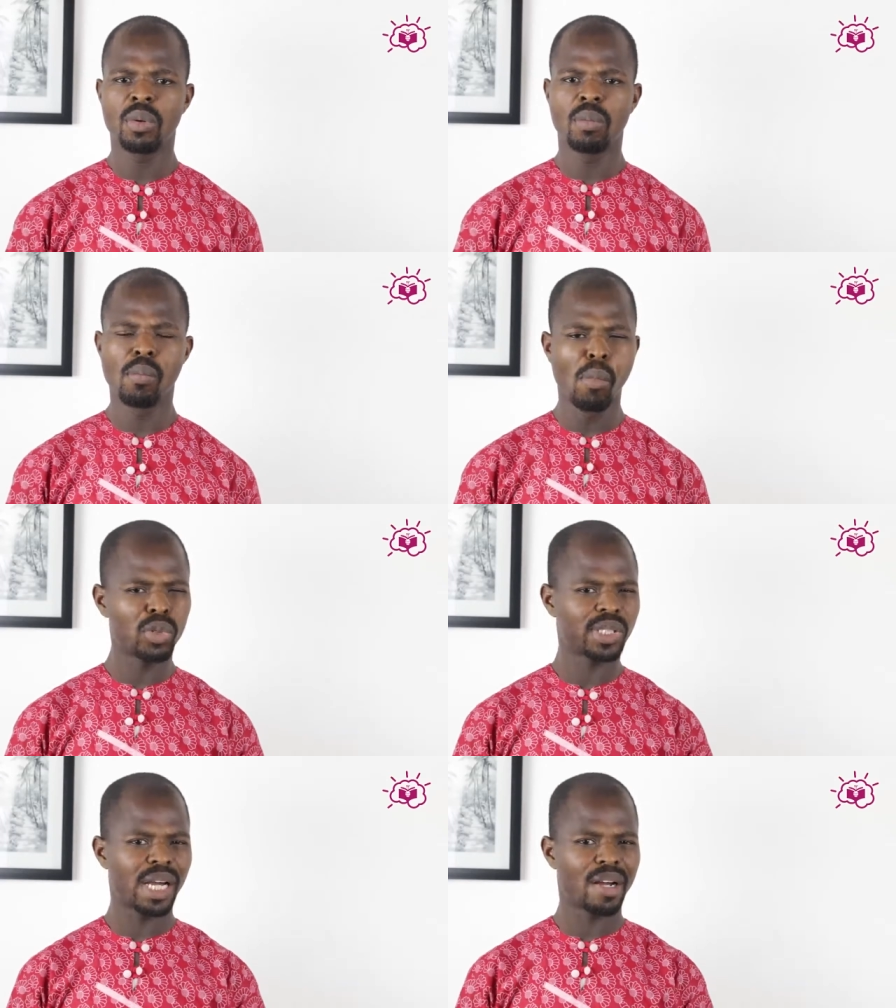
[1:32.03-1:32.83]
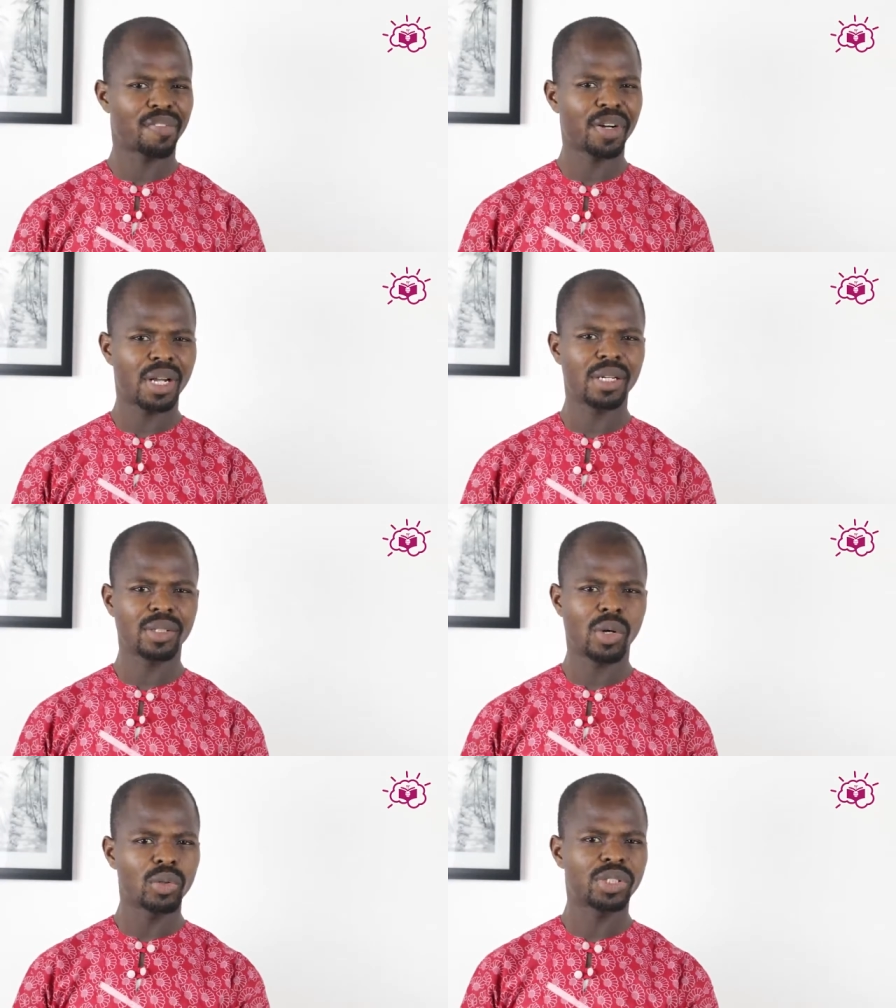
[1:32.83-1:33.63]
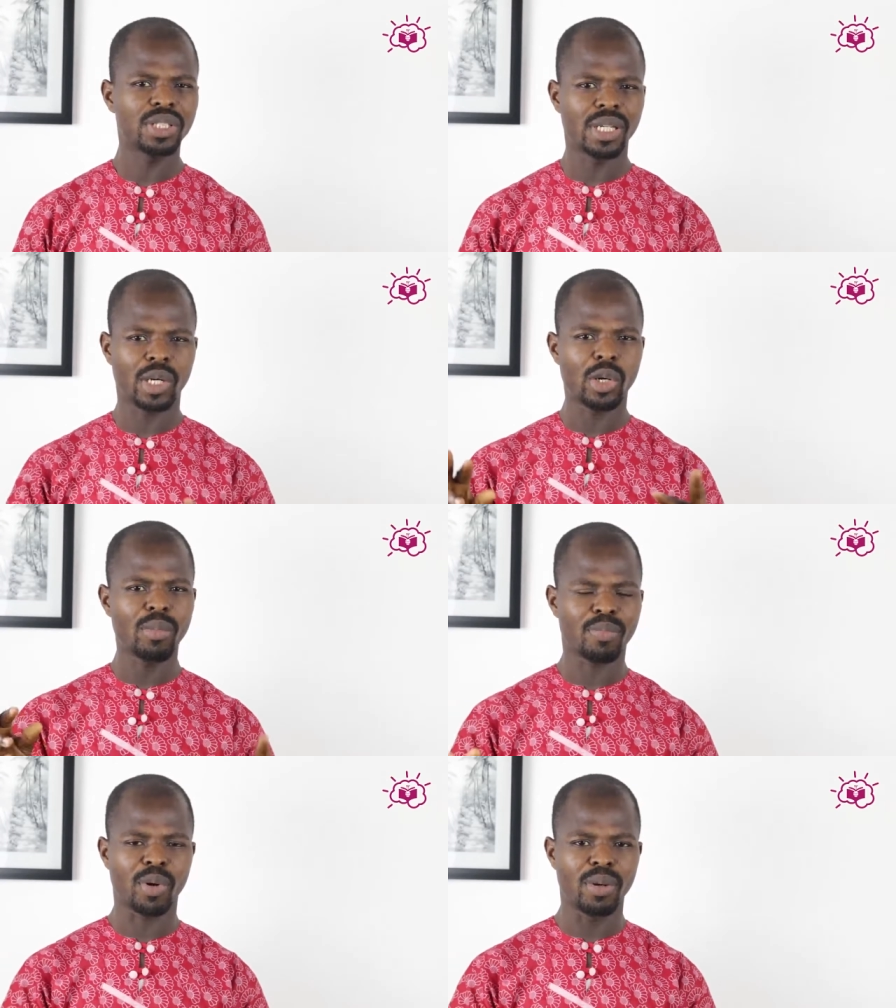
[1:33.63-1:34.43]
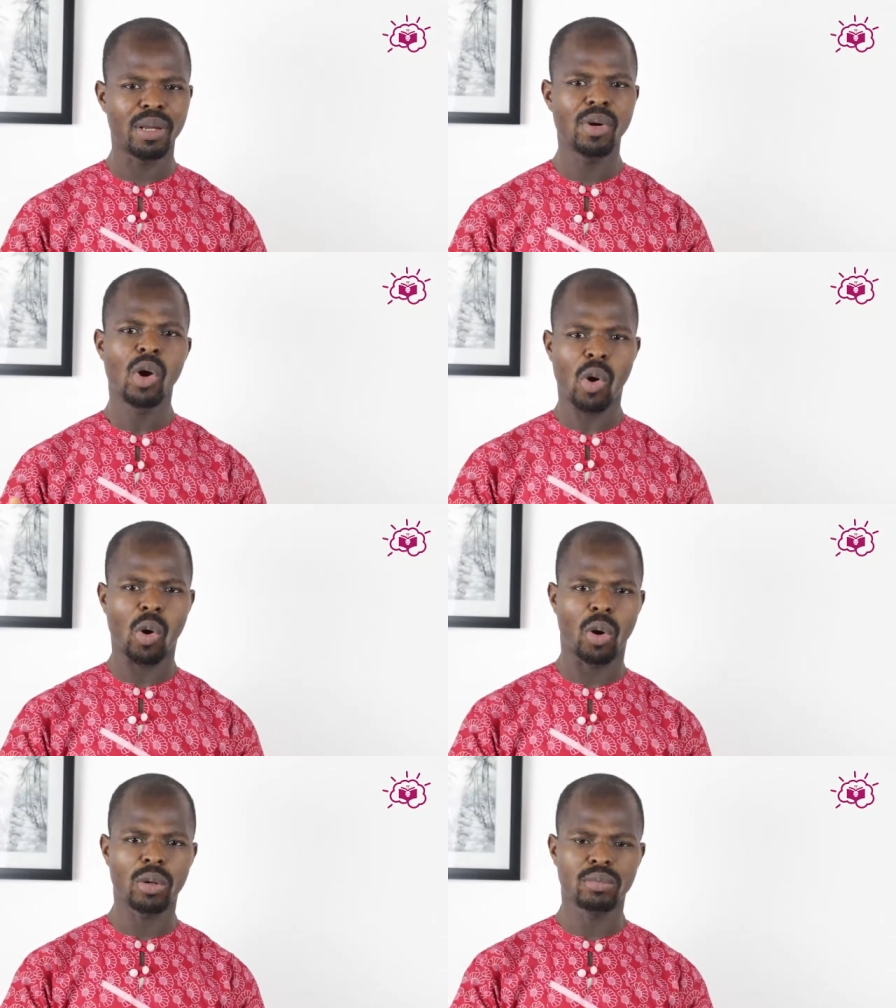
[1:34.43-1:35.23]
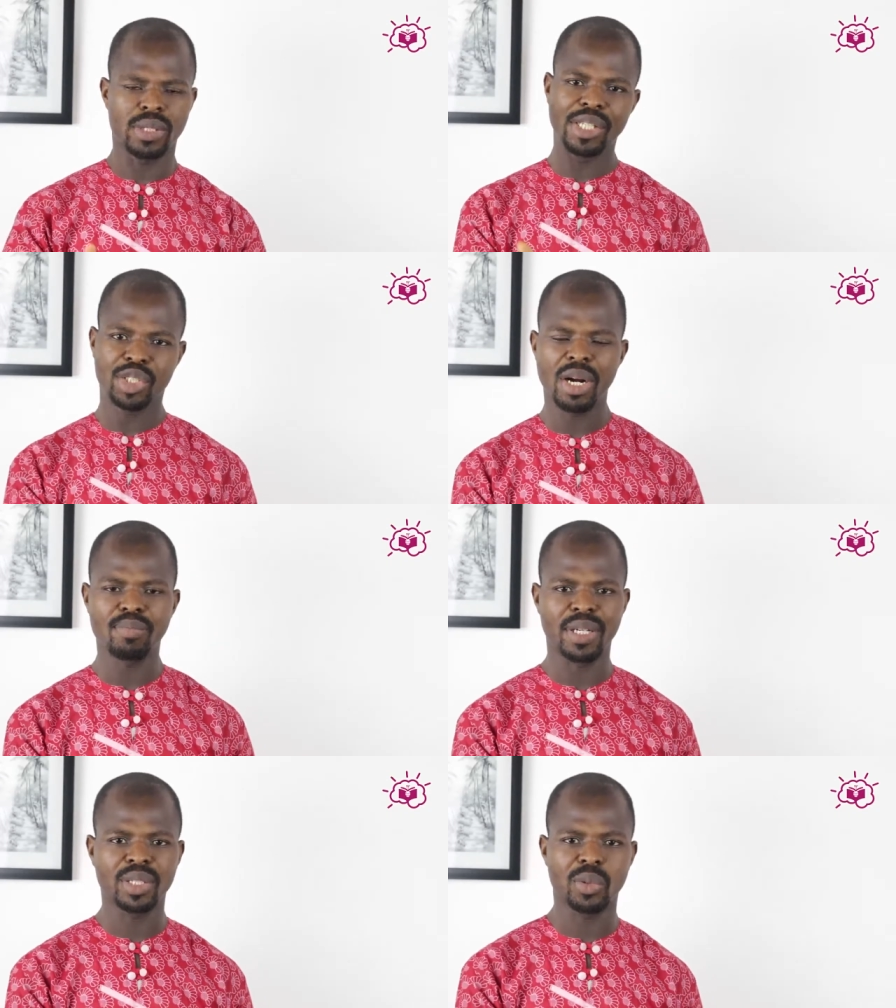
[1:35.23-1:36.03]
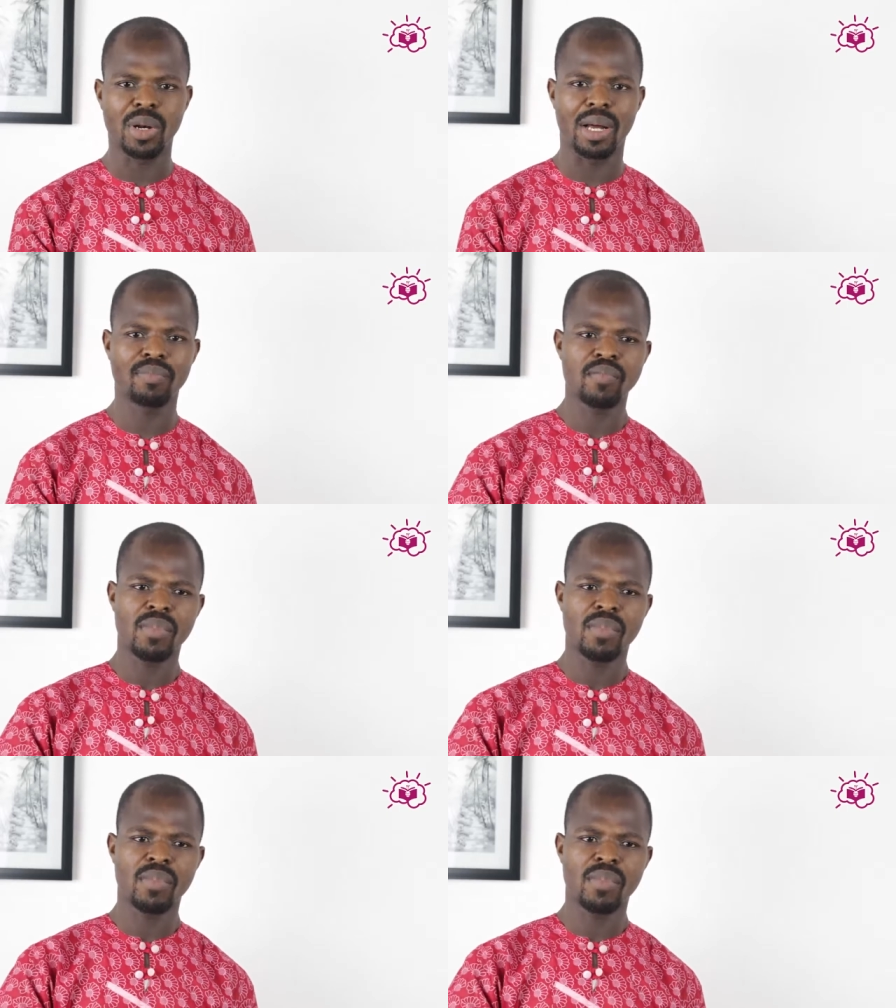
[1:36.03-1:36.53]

most African countries' economic problem, or Nigeria in particular,